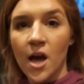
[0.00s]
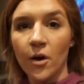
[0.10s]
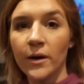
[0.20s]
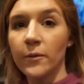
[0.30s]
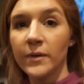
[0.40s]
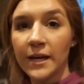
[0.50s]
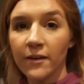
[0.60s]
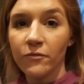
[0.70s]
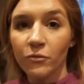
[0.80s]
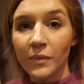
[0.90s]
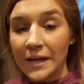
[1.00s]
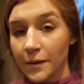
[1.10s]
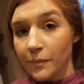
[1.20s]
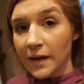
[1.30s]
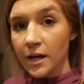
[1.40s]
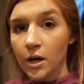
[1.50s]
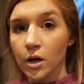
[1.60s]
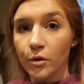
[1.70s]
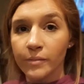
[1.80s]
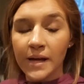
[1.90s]
Okay, we have made it back
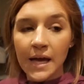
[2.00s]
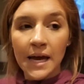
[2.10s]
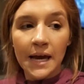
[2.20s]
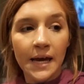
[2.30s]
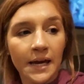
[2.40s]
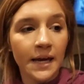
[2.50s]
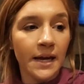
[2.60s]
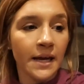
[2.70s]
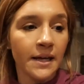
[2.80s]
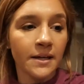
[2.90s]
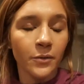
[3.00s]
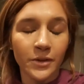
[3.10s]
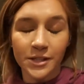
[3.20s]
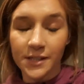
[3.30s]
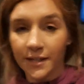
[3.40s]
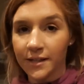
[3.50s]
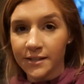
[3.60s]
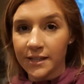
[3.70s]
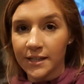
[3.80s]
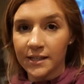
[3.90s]
home, and we decided not
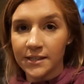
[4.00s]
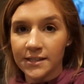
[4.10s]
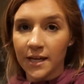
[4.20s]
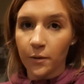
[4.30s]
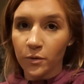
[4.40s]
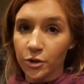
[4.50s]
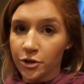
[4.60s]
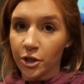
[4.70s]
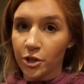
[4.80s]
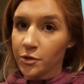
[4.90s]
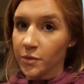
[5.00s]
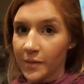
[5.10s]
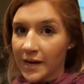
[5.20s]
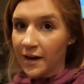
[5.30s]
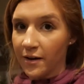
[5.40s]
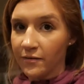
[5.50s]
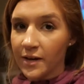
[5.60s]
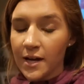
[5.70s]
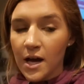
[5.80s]
to get any stain. We're just gonna use what we have.